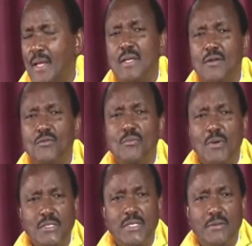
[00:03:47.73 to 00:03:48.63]
And yet we
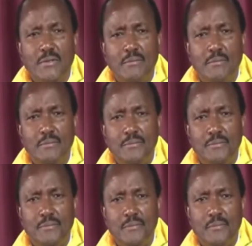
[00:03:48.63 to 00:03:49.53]
must tell them.
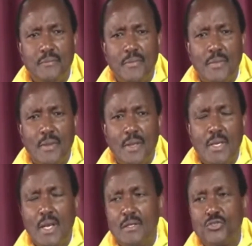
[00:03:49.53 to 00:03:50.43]

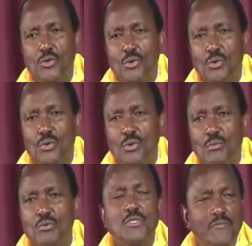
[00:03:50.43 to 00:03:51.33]
Yeah, so,
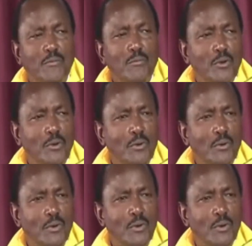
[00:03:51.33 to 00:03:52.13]
musife moyo.